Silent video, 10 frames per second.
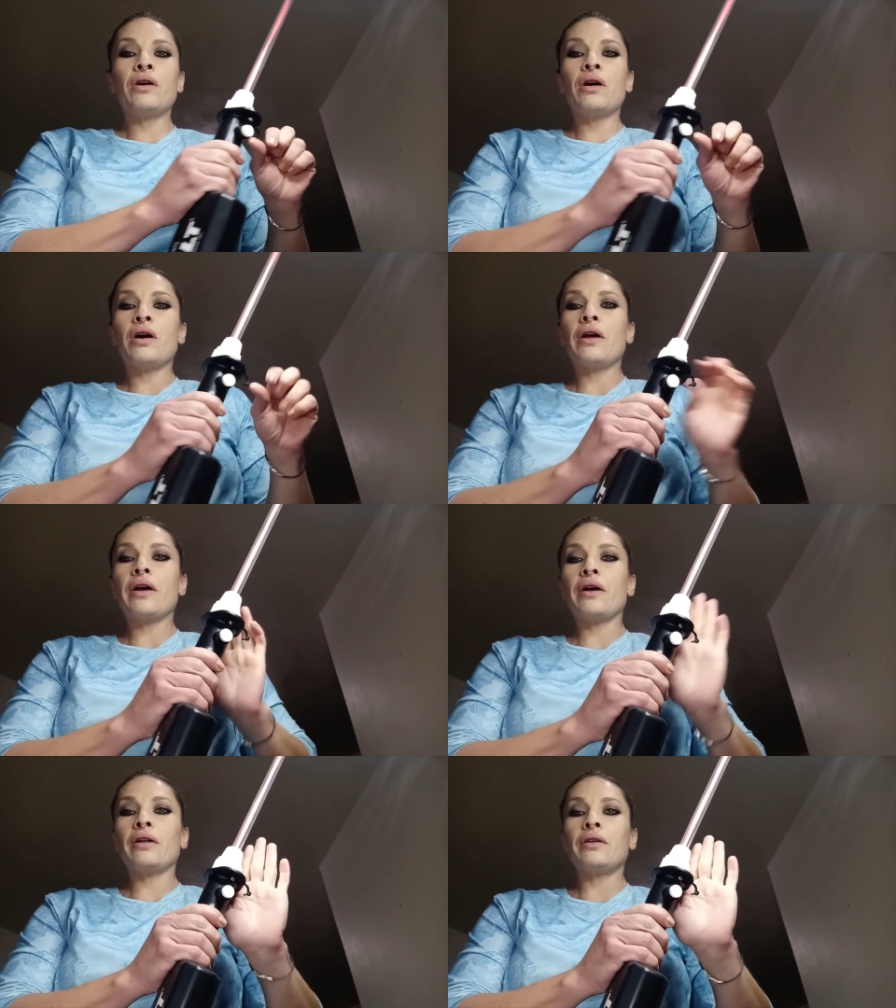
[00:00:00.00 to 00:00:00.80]
I
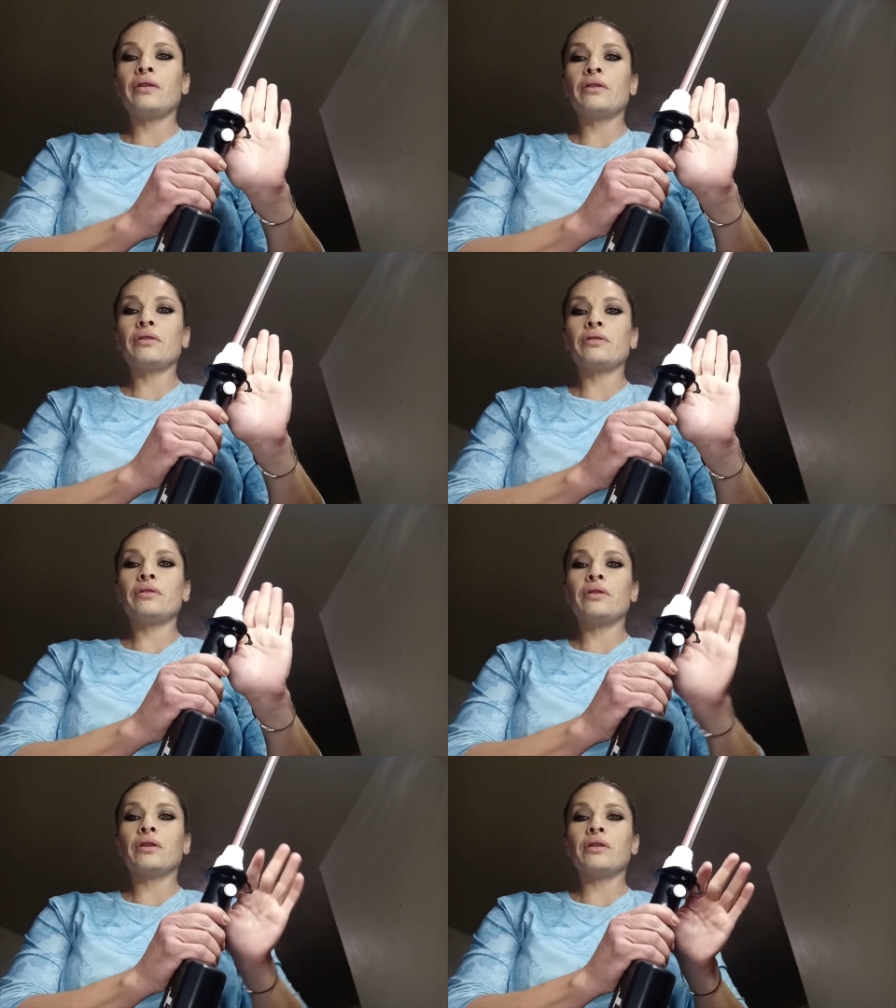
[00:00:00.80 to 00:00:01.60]
had
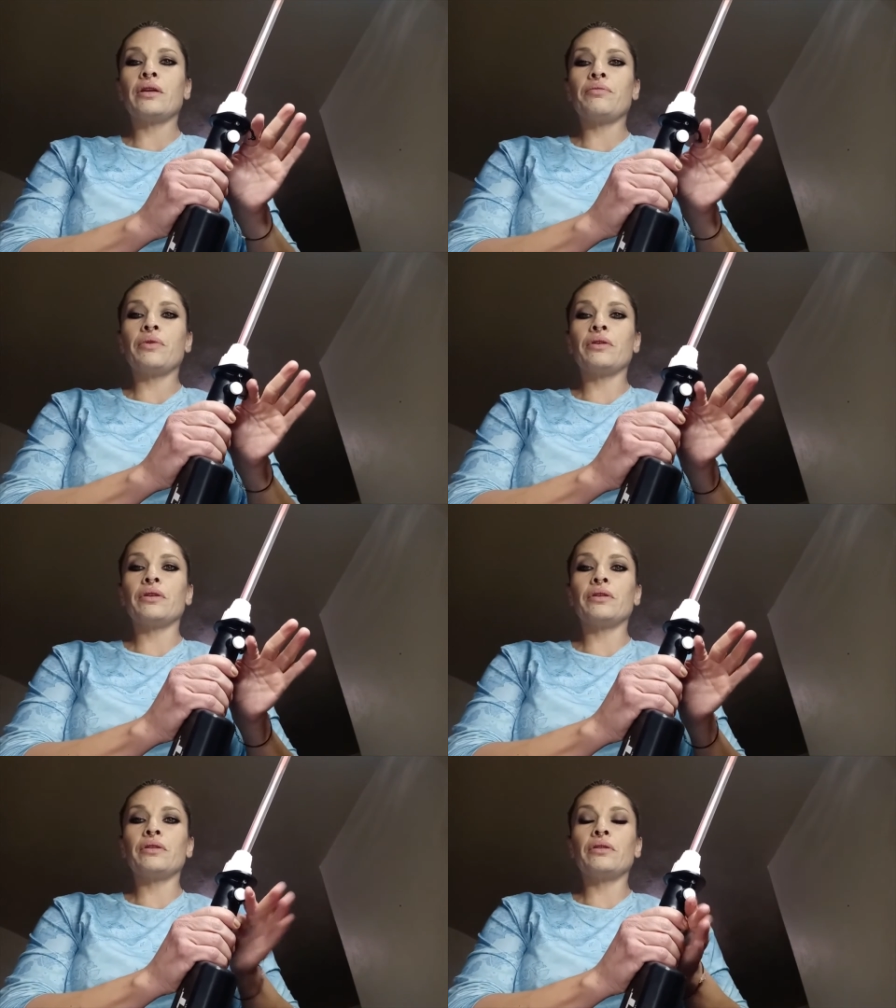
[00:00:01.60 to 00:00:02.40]
duct tape on
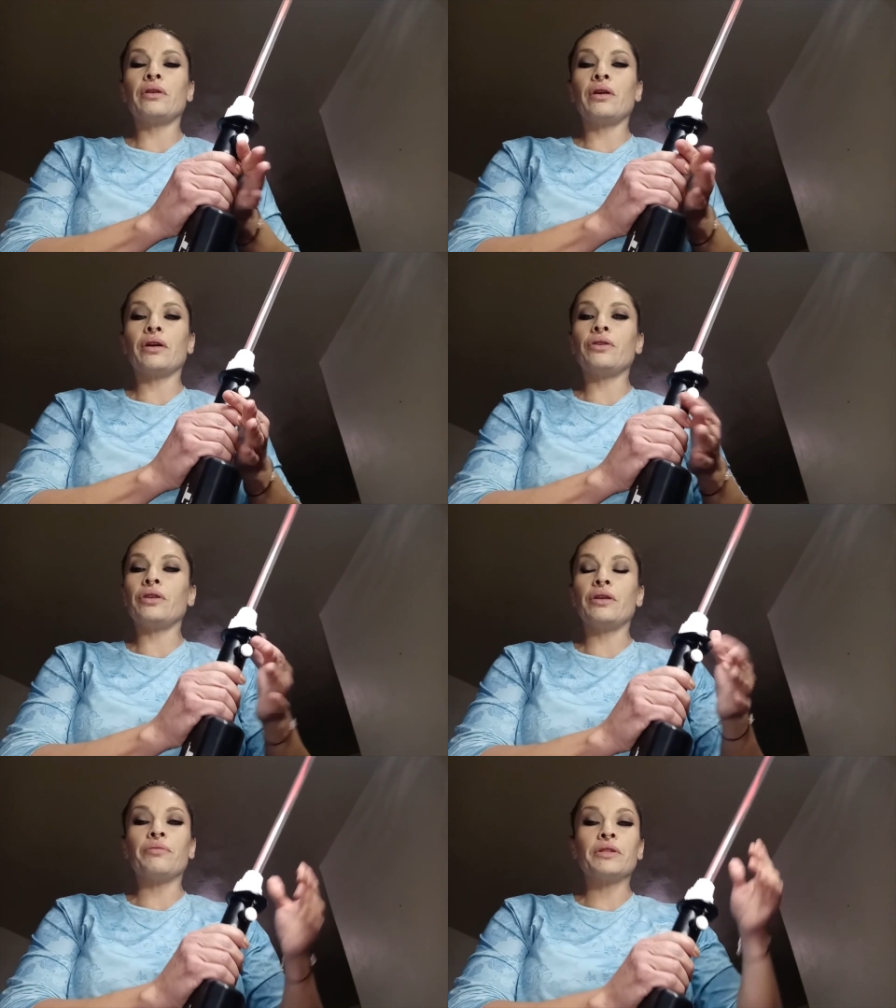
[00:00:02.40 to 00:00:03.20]
it. I
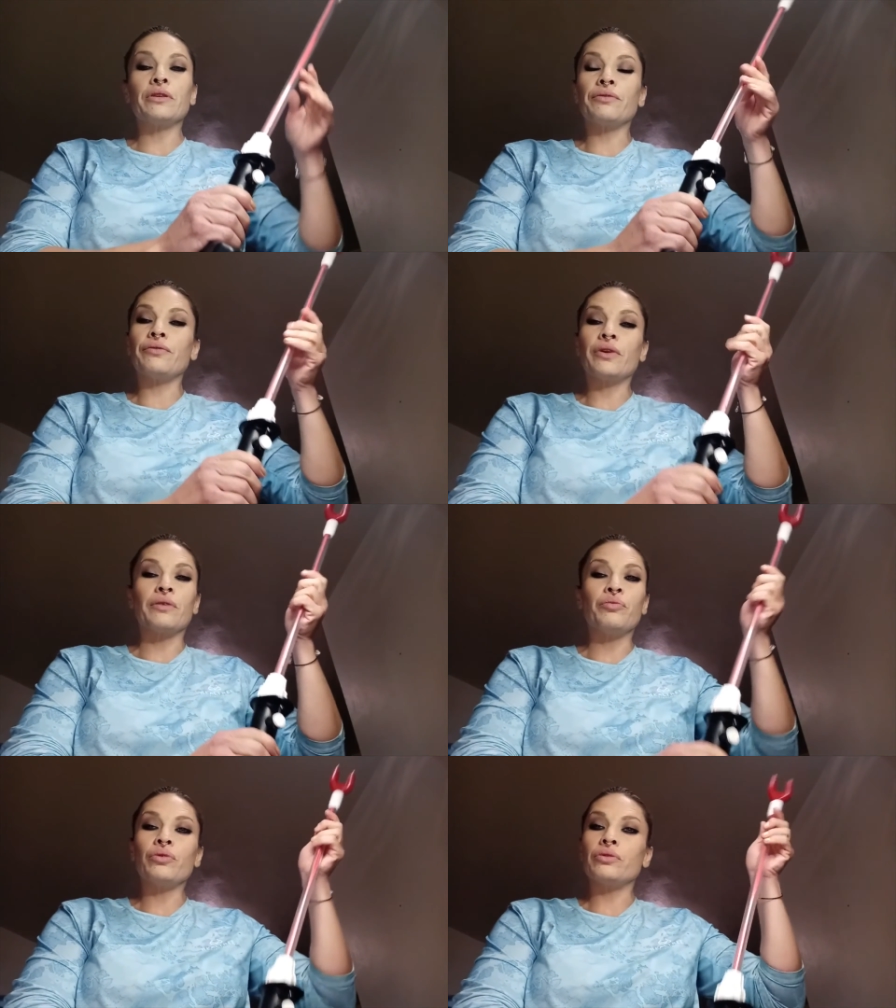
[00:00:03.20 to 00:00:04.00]
couldn't get myself to
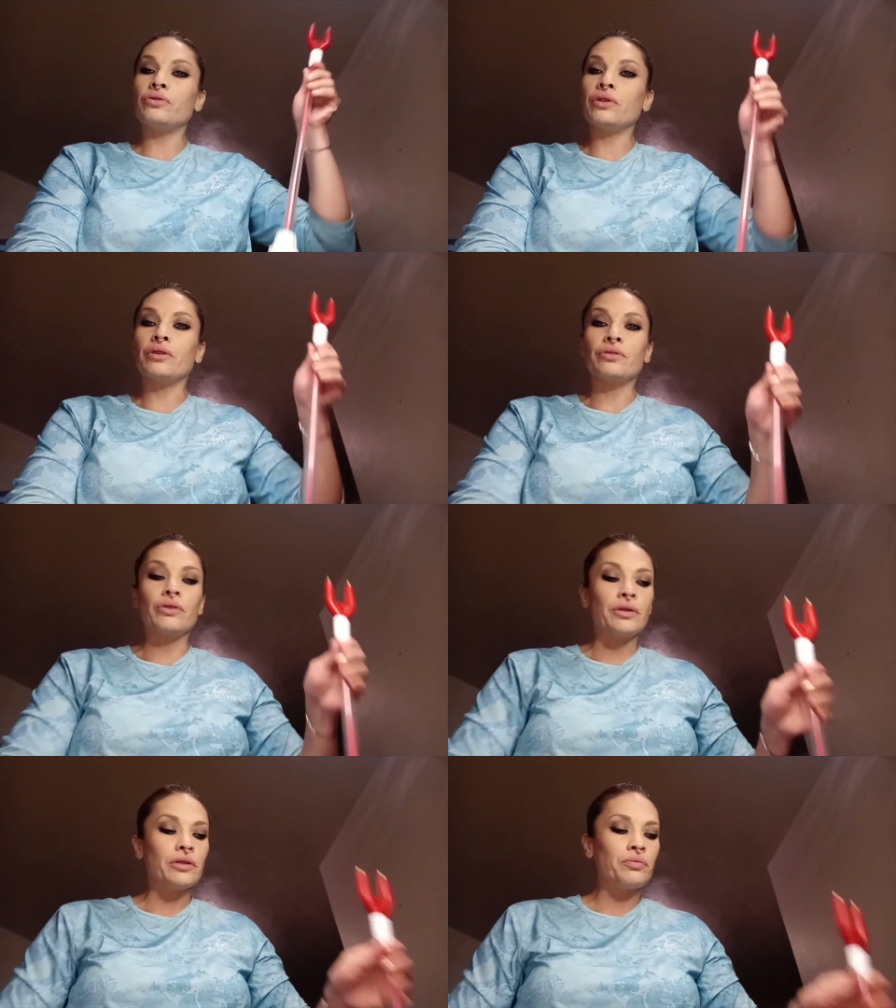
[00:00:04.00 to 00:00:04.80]
fucking pull the trigger, so
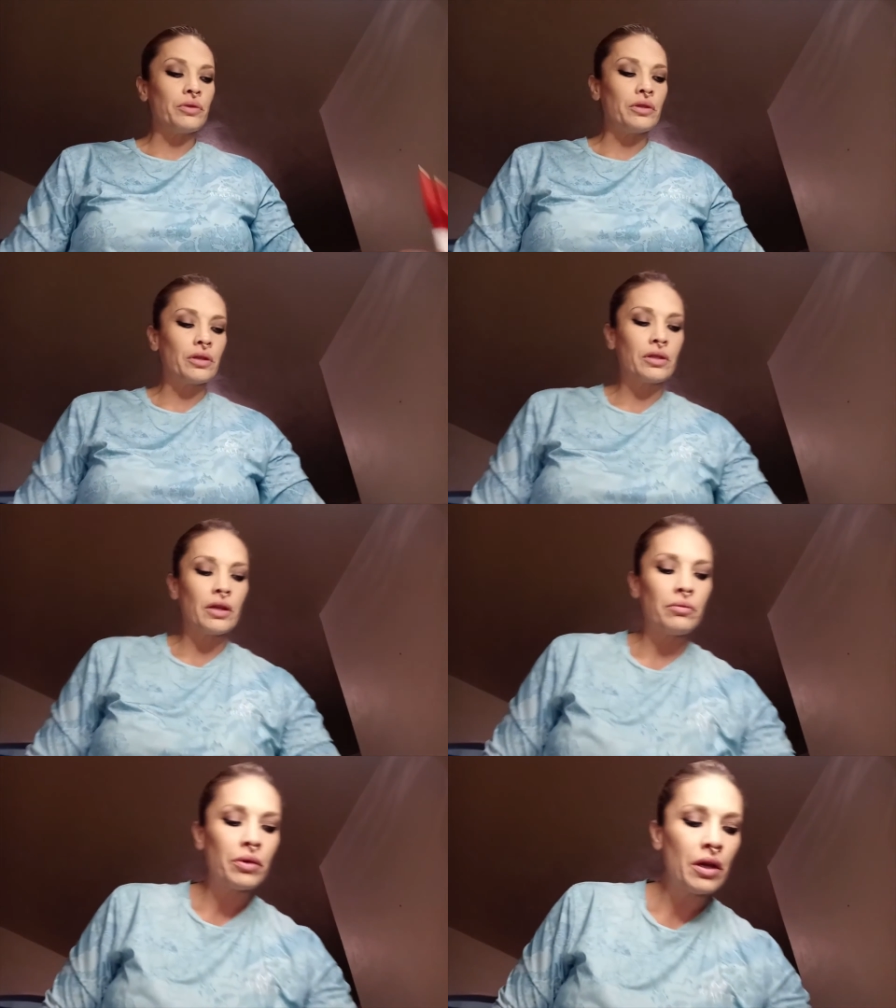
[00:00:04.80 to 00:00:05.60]
I just put duct tape.